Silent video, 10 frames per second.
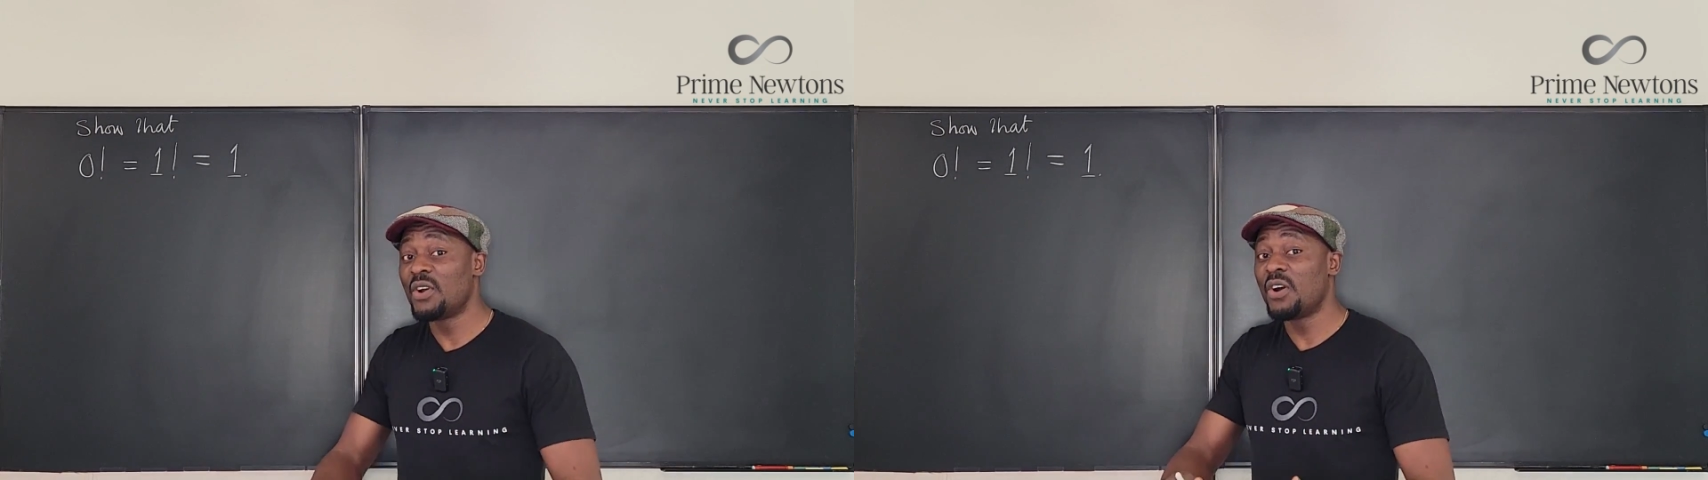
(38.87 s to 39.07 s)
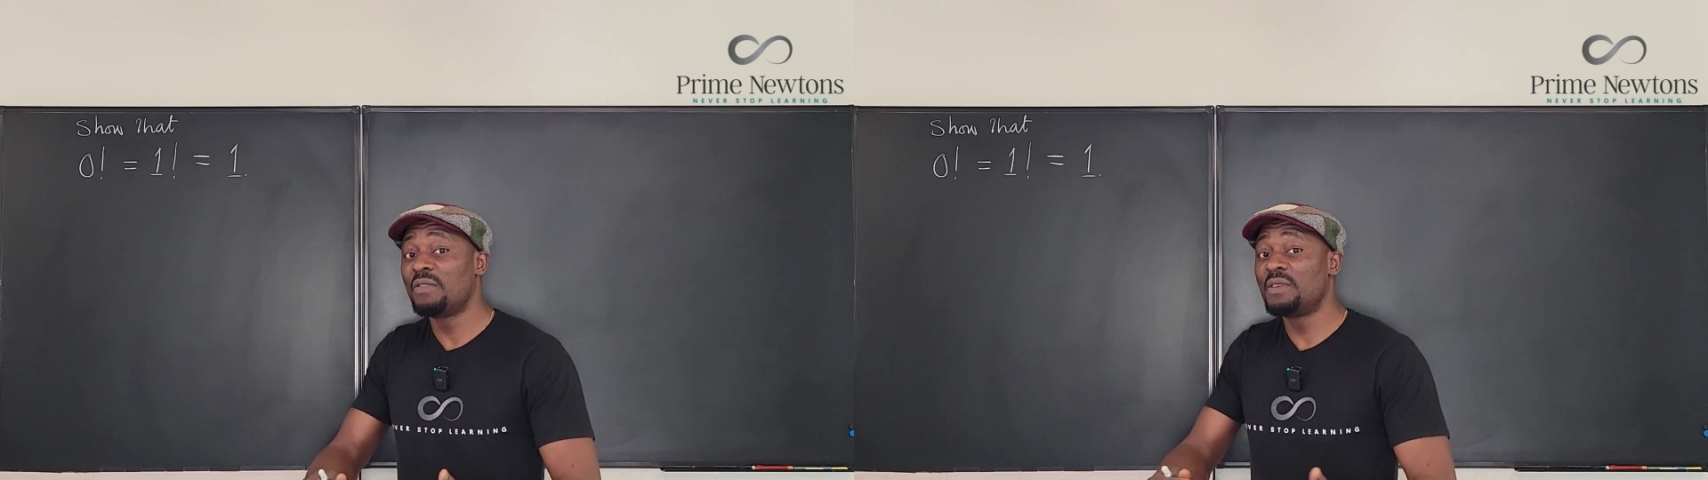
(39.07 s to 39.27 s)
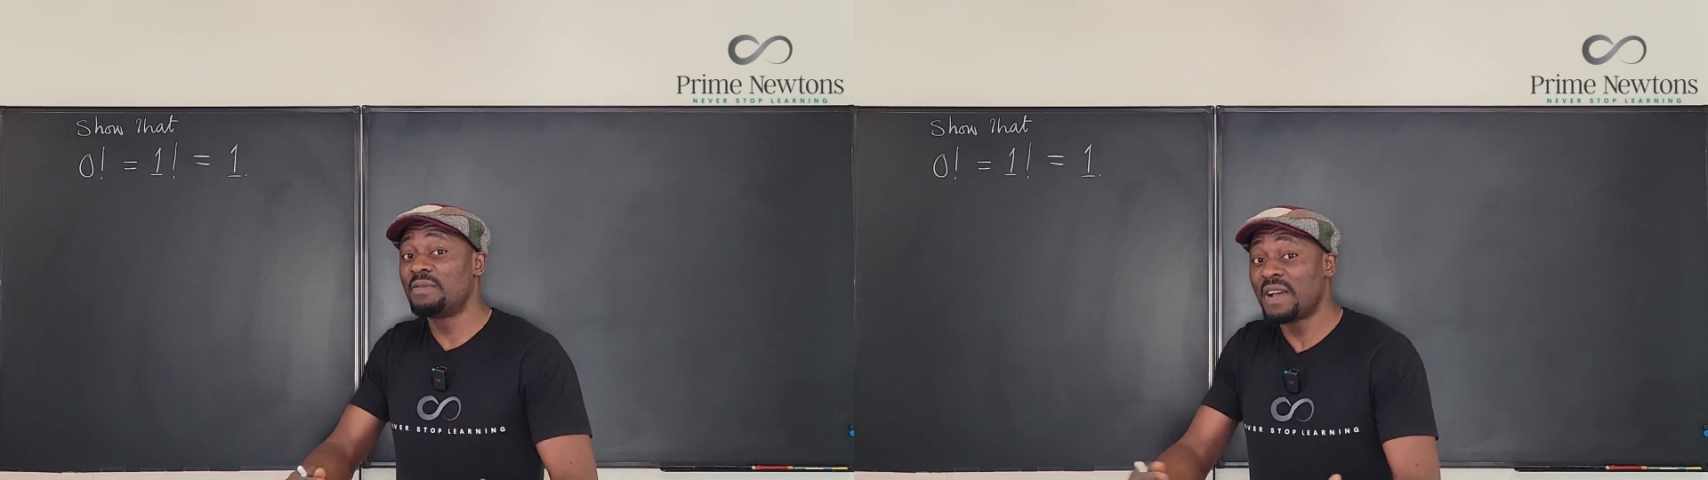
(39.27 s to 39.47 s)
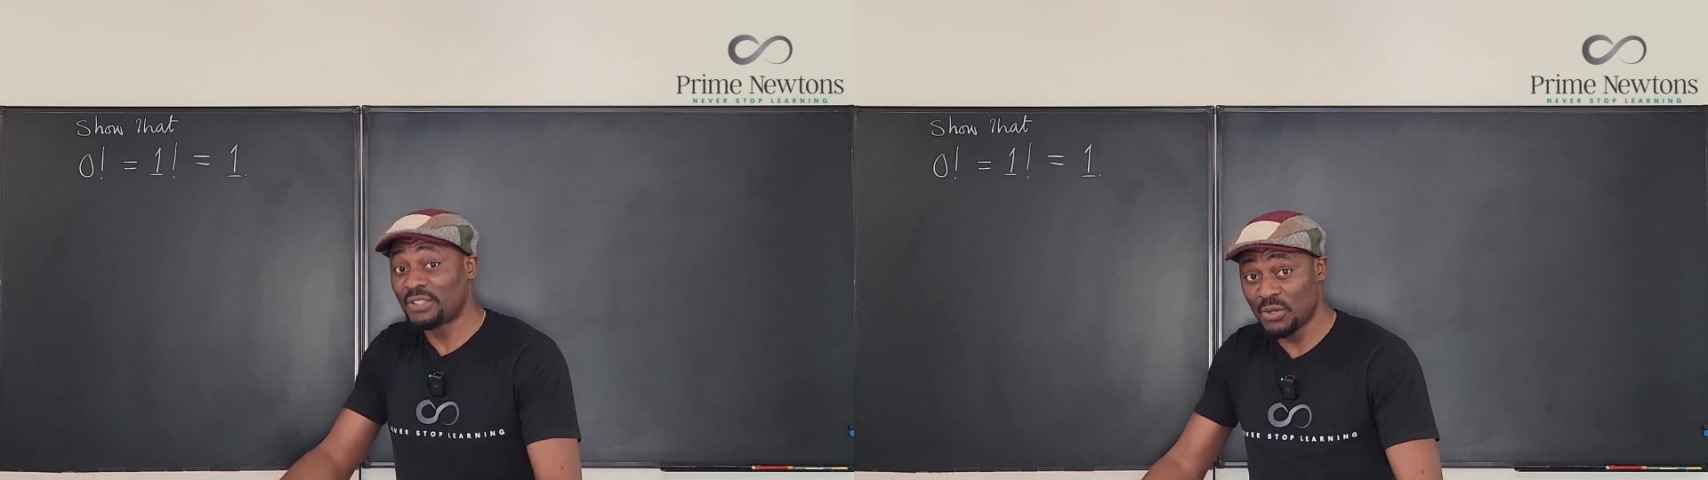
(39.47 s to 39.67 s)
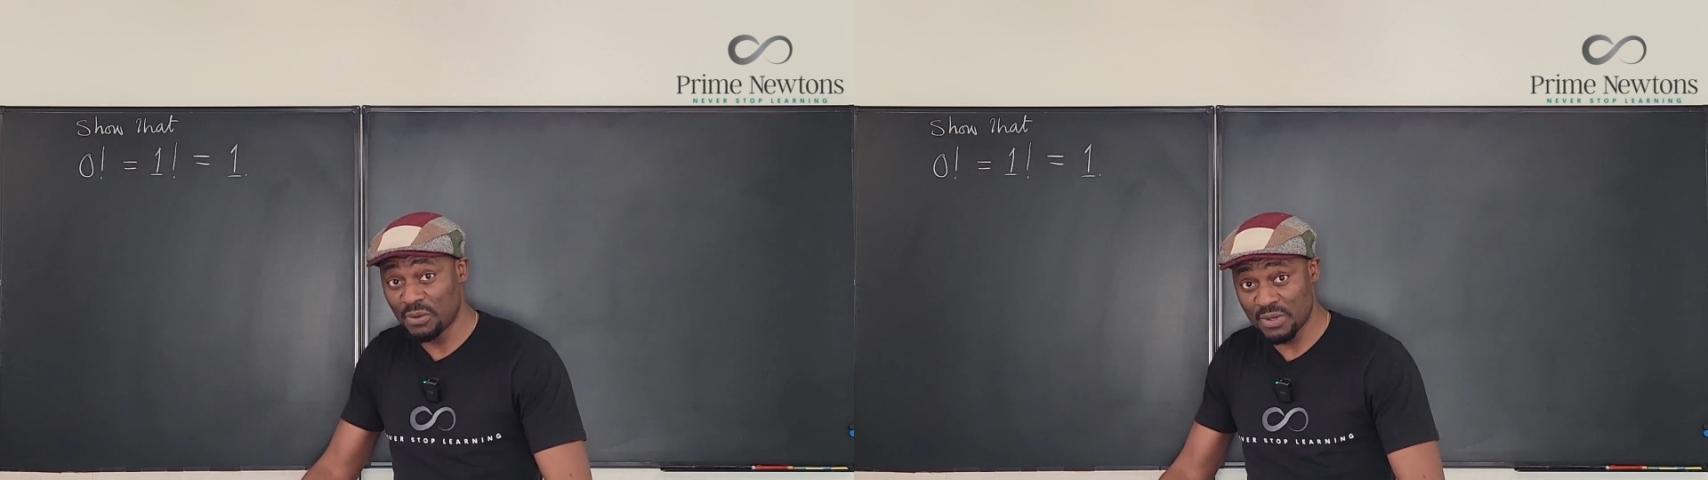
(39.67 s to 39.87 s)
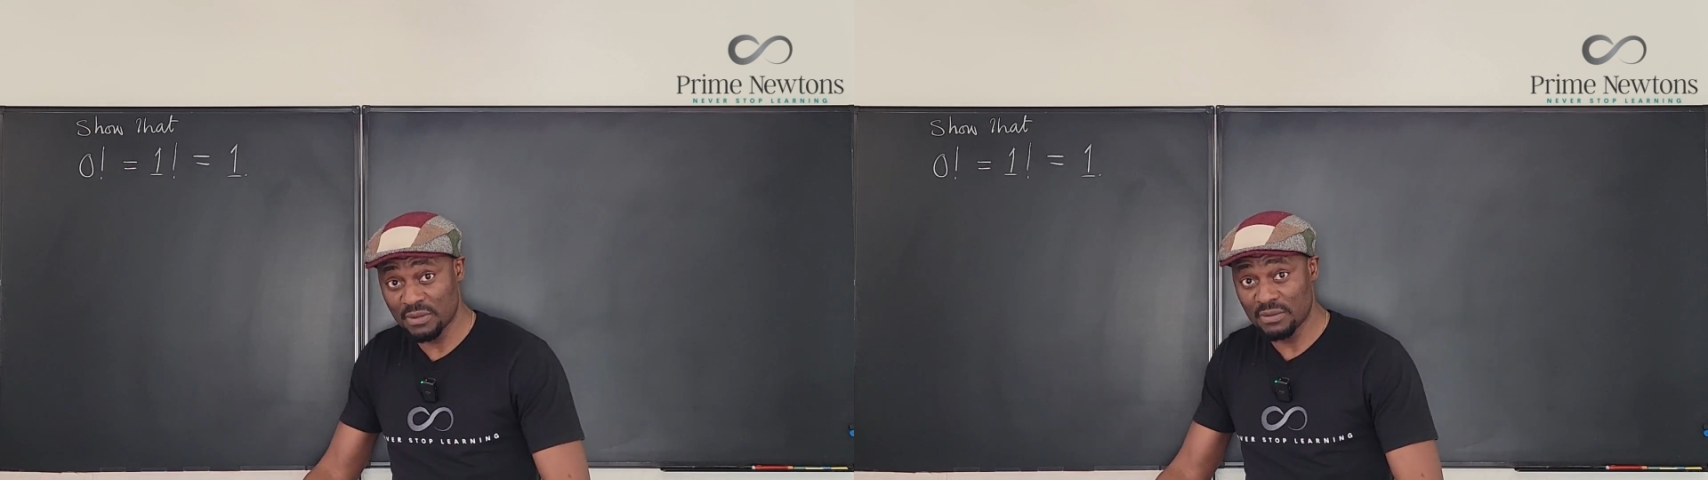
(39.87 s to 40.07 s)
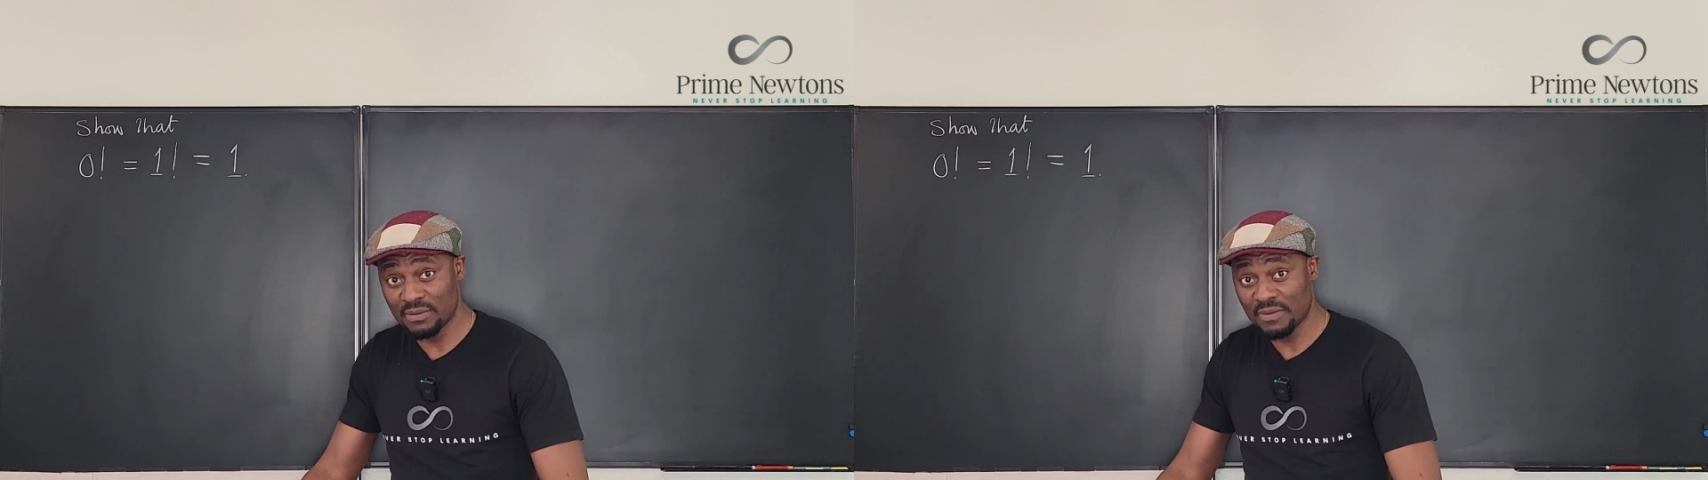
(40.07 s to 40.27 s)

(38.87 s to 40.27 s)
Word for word: of the factorial.